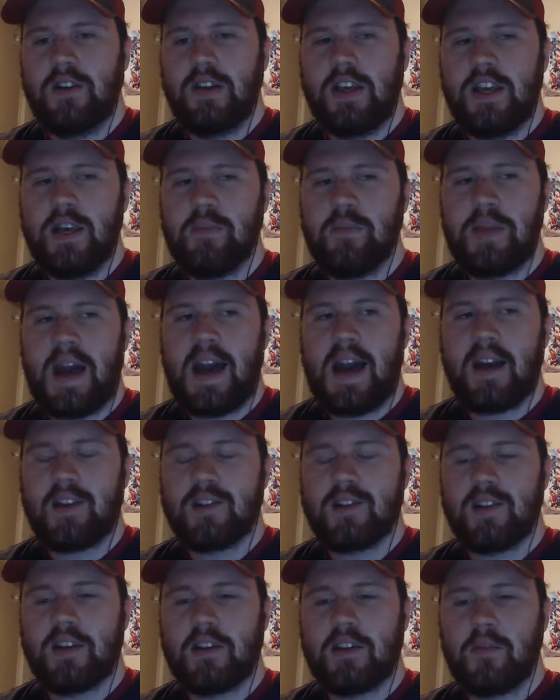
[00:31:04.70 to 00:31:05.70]

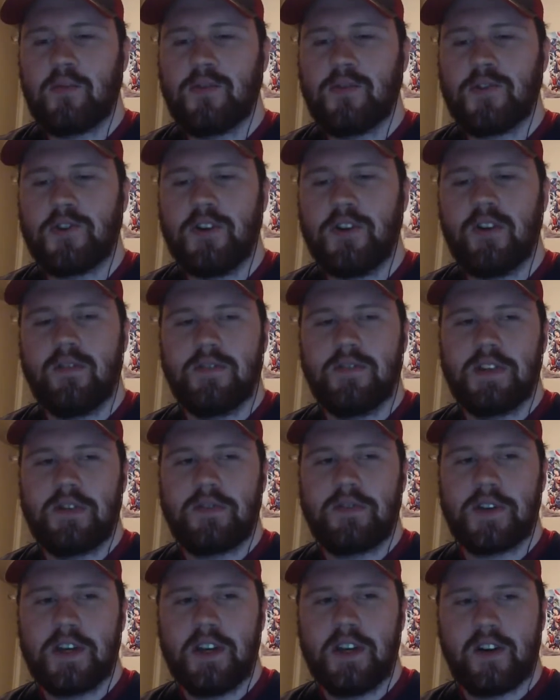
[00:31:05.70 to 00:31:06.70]
impacts like the portrayal of the
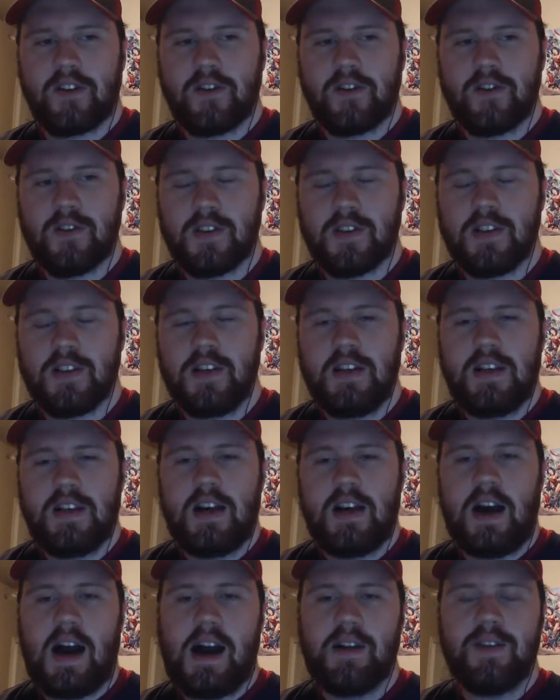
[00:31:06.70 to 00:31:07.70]
different characters.
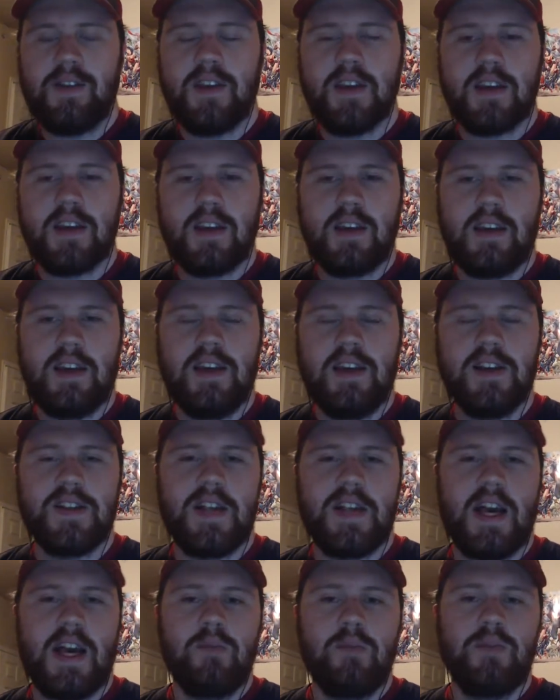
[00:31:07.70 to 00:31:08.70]
I think
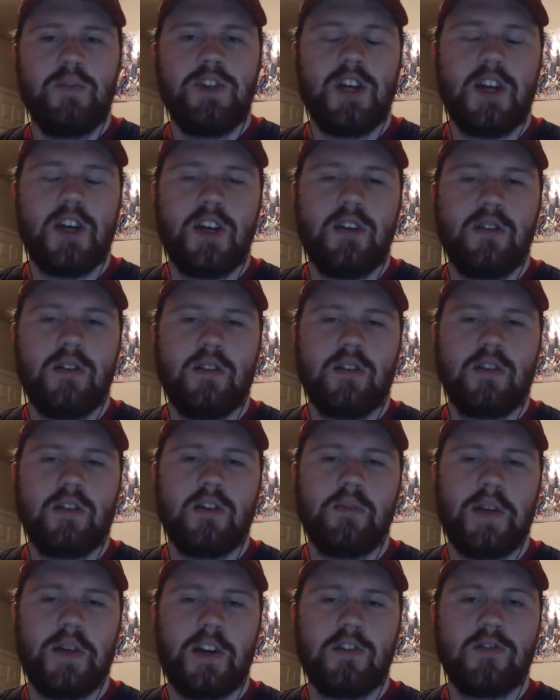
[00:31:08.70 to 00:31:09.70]
his MJ
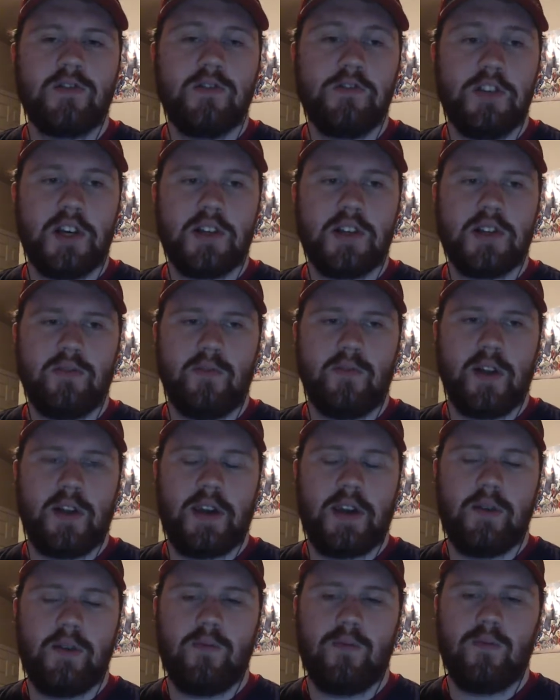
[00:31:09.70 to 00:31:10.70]
compared to just
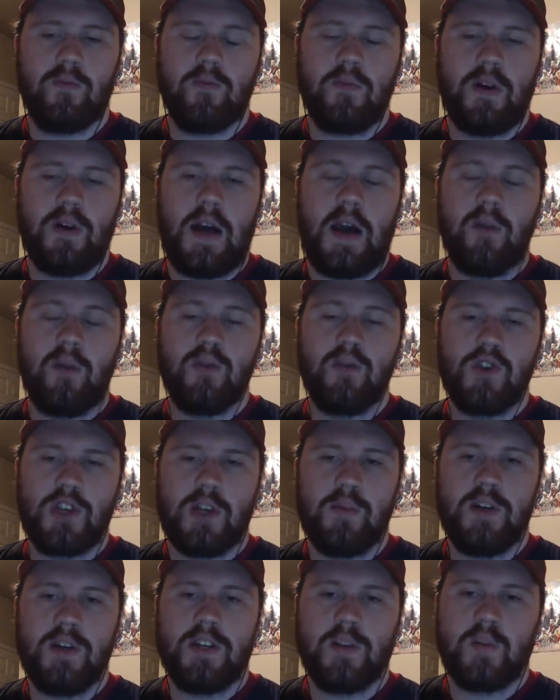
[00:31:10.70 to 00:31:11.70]
like how
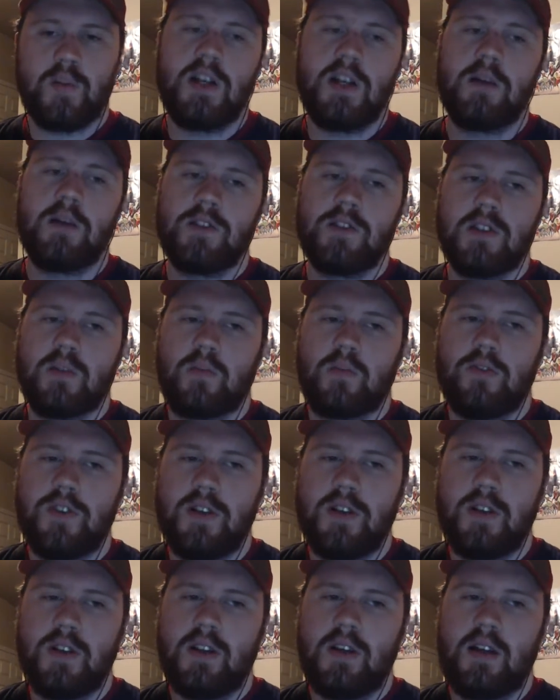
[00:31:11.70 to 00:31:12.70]
Buscema has been up to this
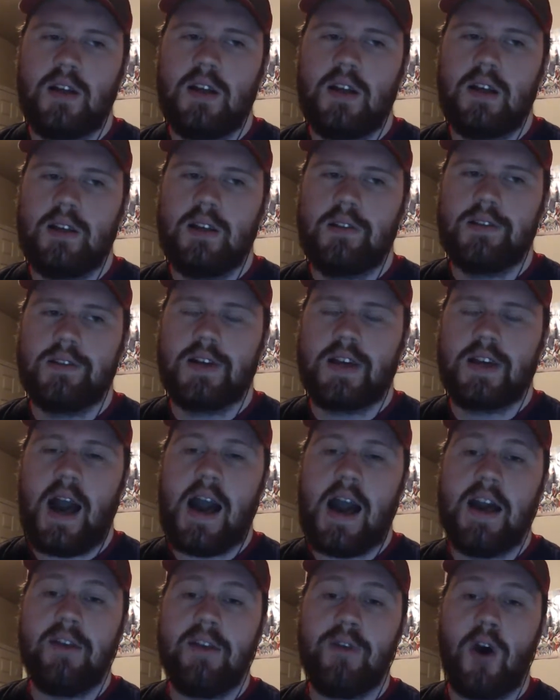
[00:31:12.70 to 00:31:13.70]
point. Like
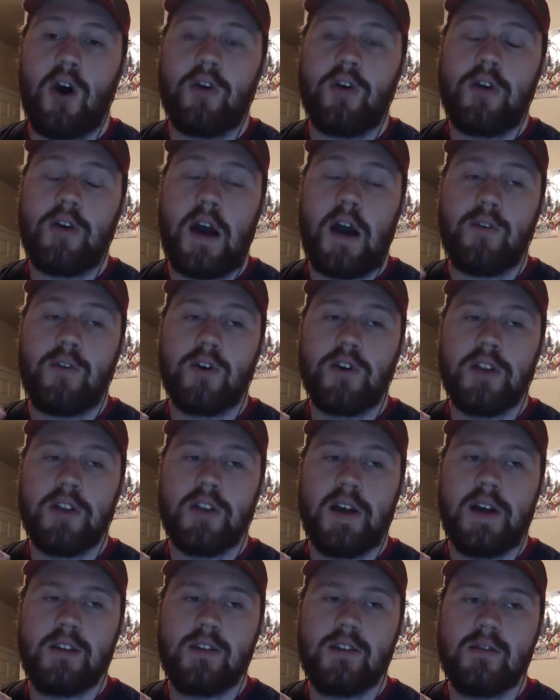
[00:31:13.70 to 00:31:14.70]
I've already
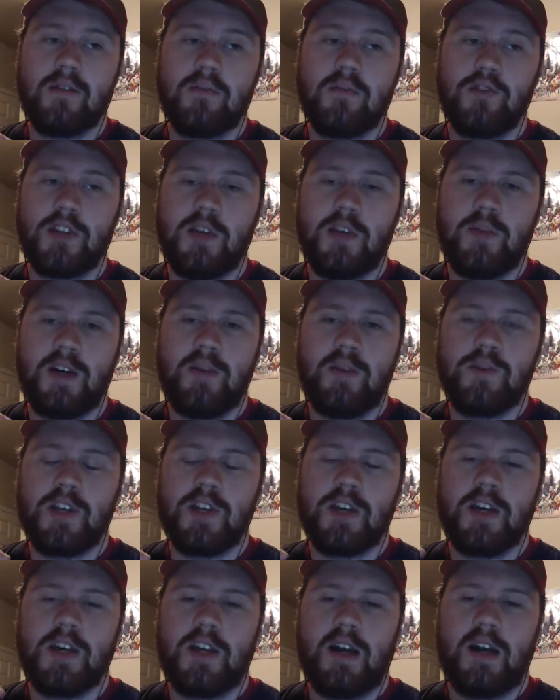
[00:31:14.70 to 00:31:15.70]
liked Buscema
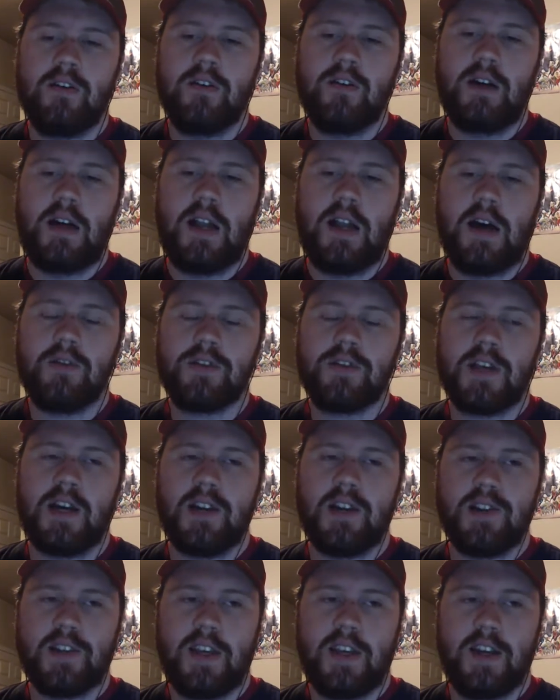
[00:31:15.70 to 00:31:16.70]
MJ, and I was
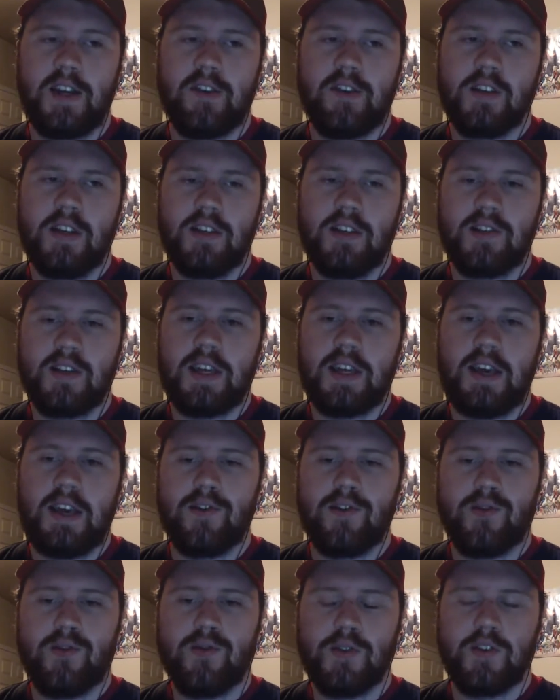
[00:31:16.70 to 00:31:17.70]
kind of scared that
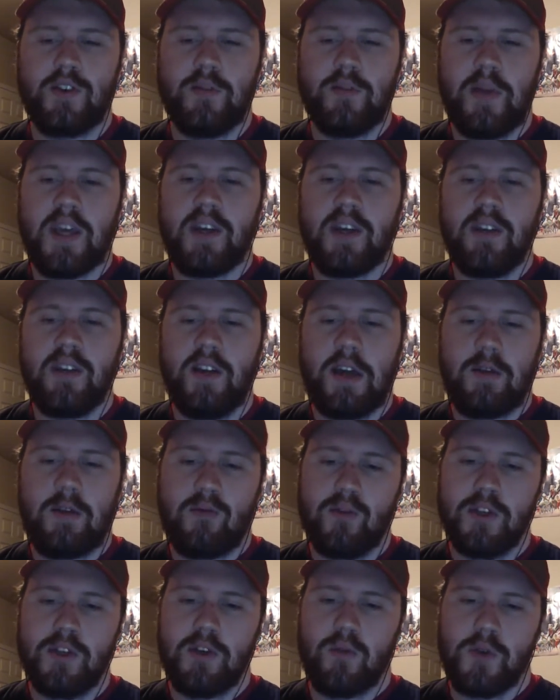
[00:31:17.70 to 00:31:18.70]
Sienkiewicz was going to make it like
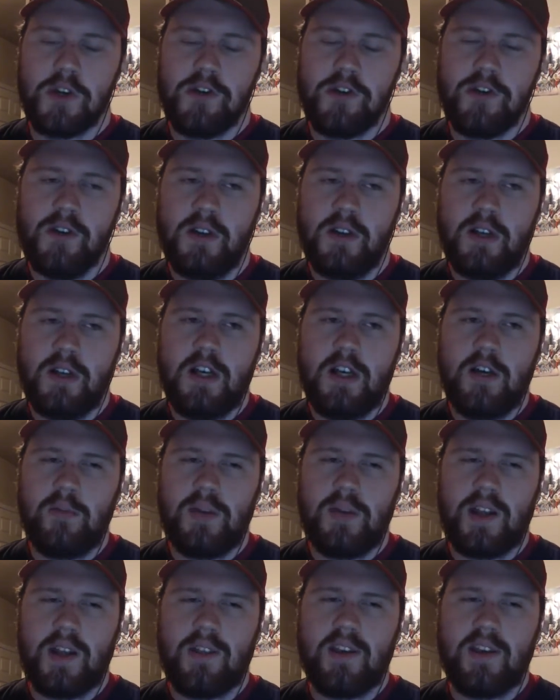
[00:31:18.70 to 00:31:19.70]
really weird.
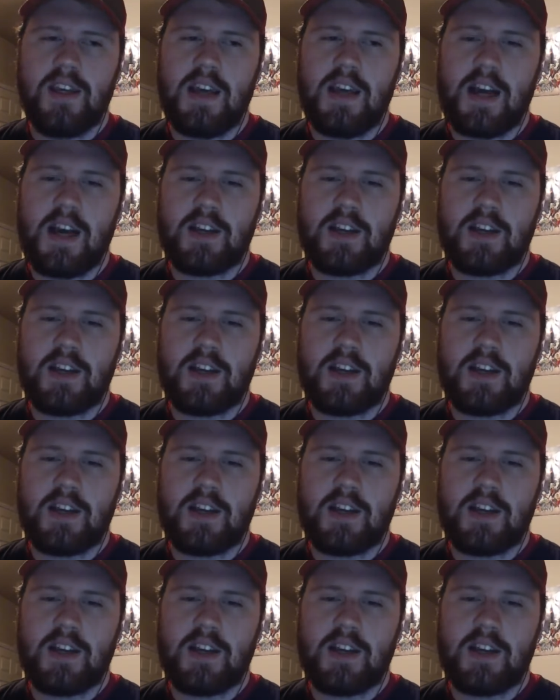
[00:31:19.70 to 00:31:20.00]
But I think I